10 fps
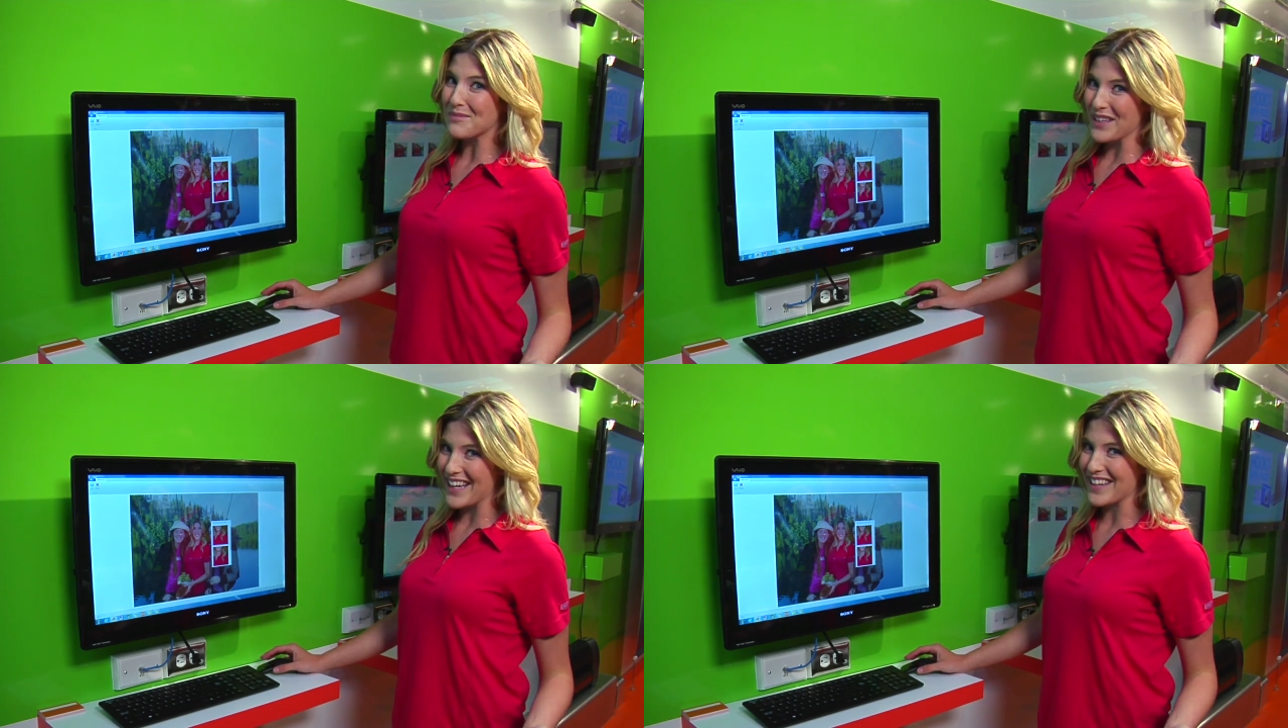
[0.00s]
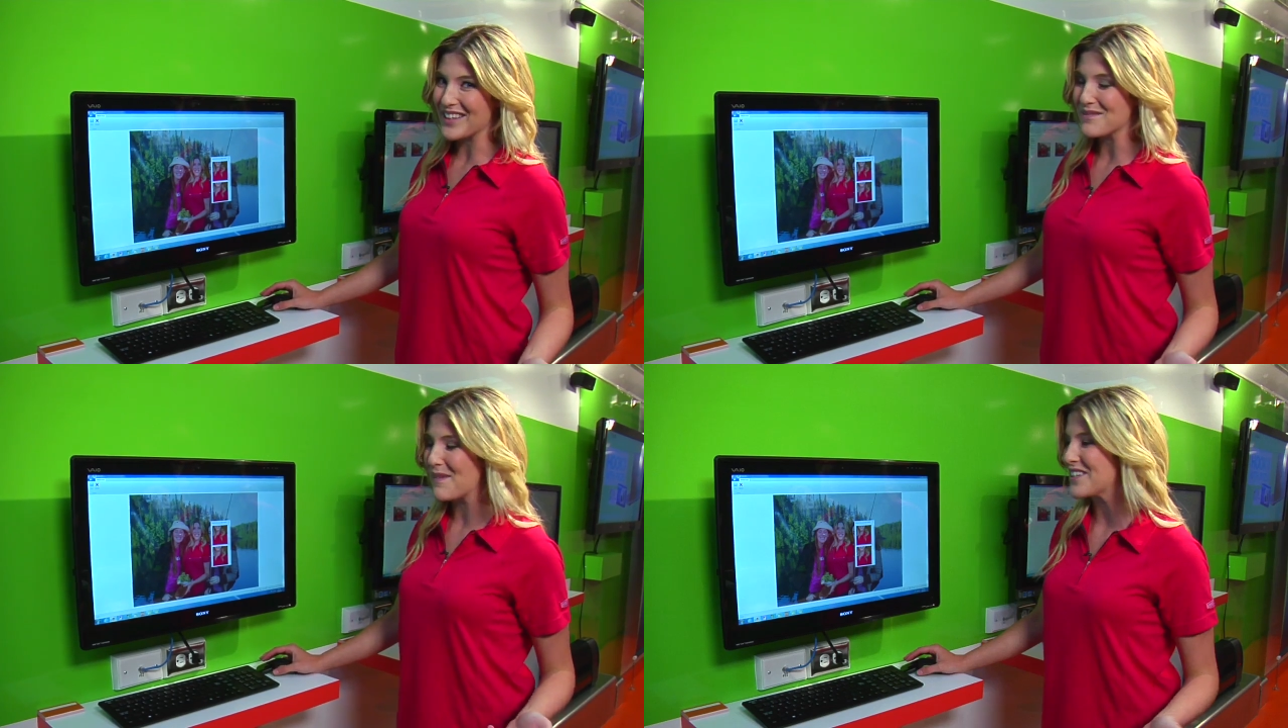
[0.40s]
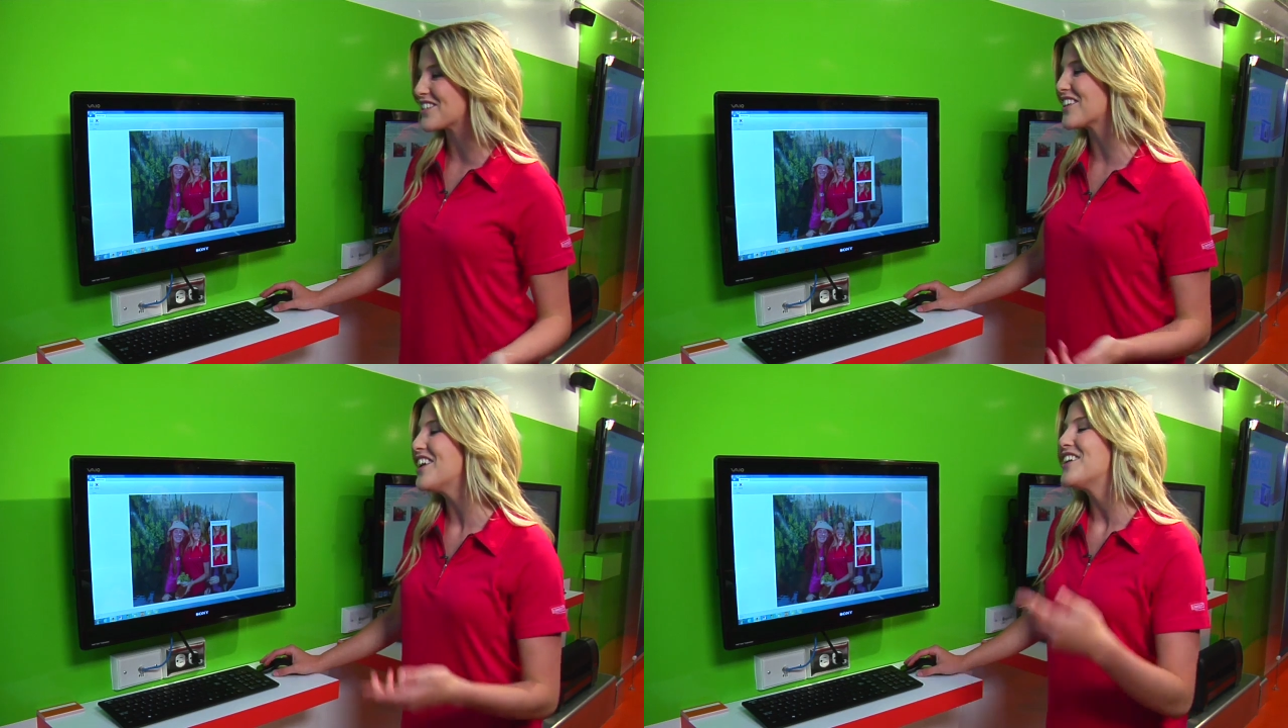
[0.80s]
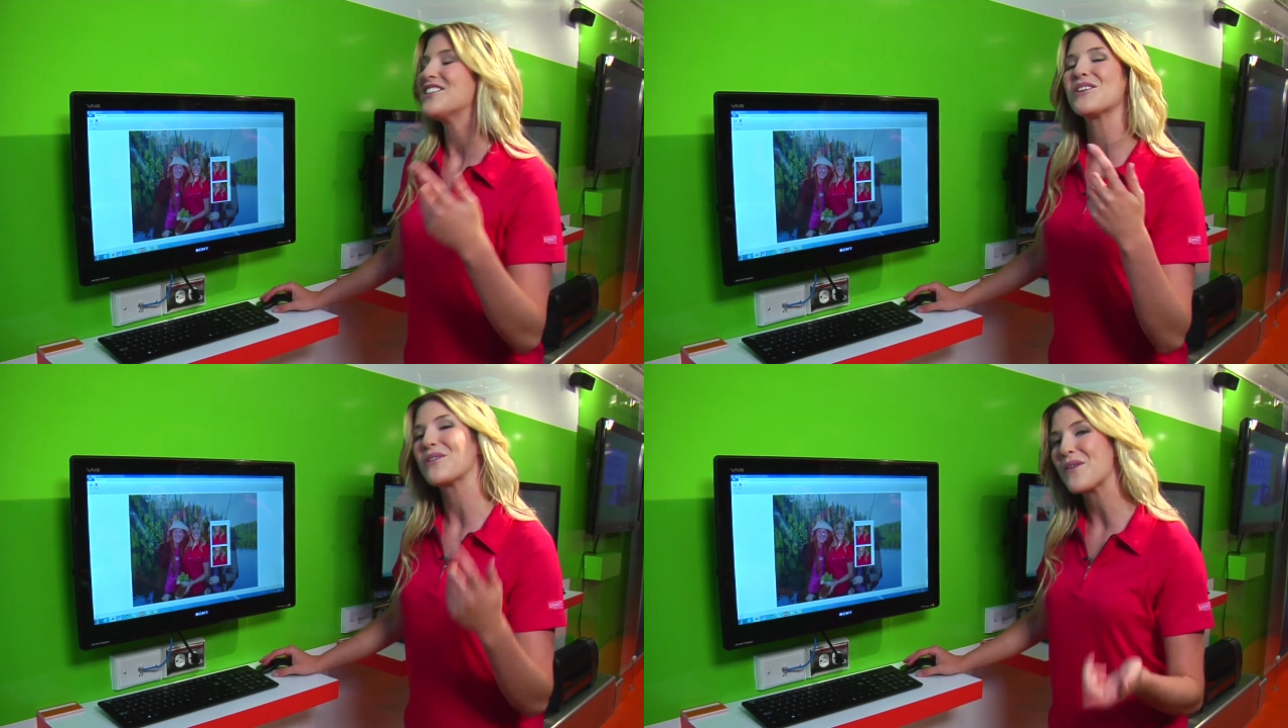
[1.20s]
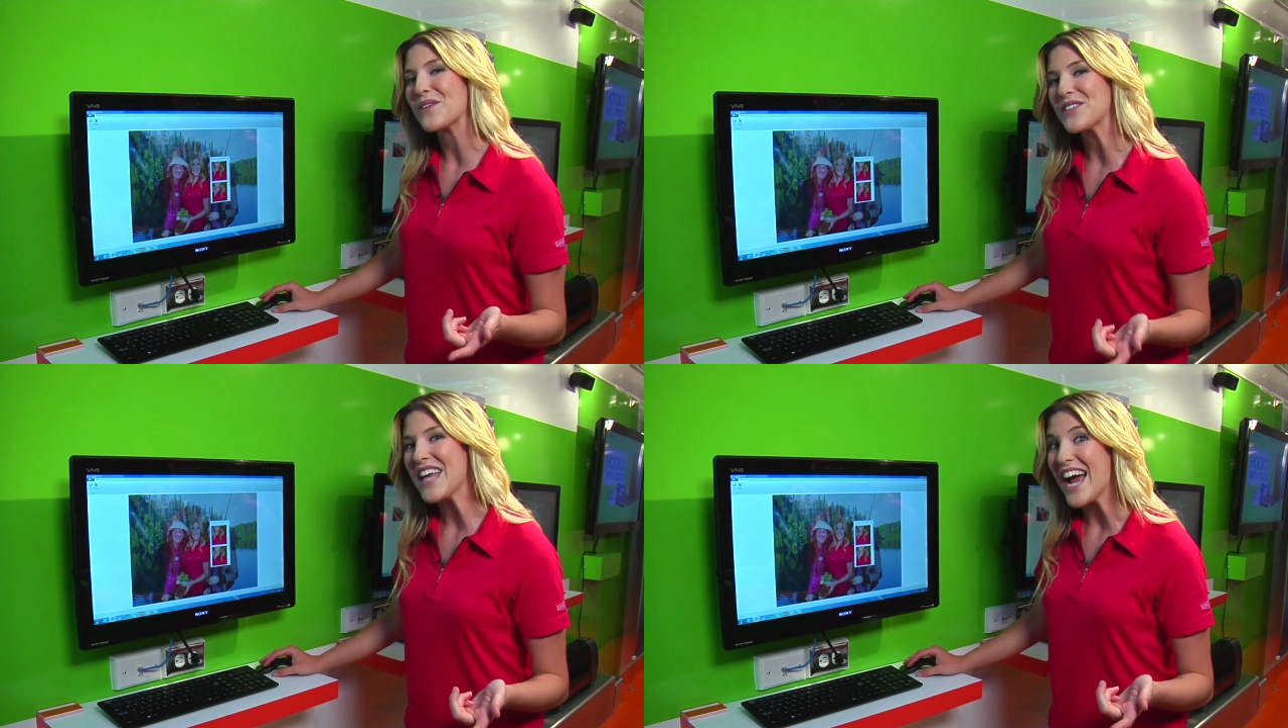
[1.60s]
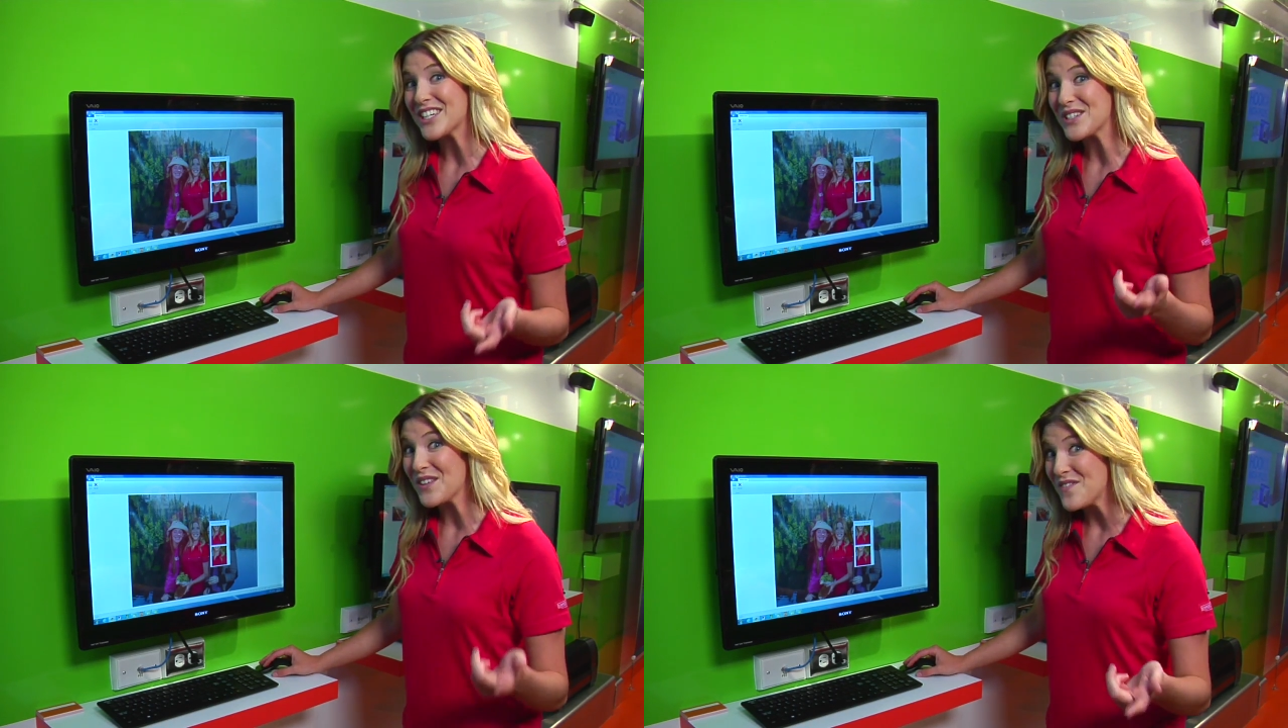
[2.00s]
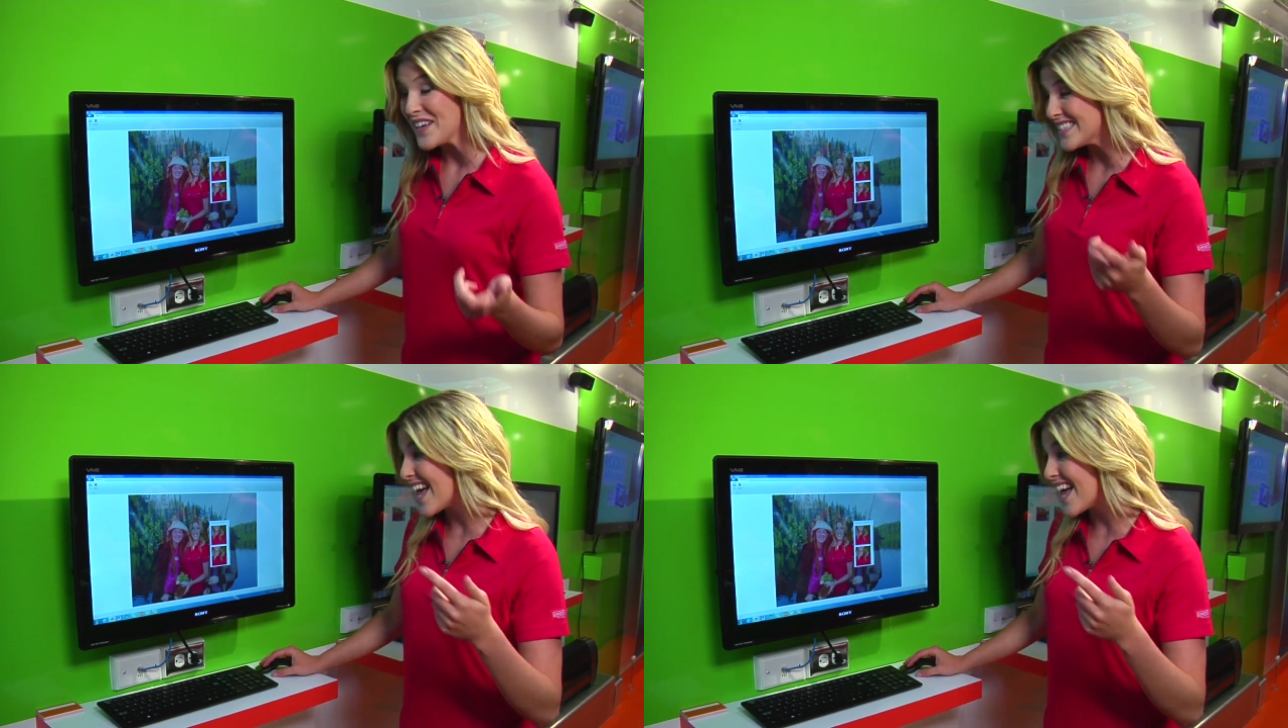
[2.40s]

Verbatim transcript: blinking in this picture. So in order to actually fix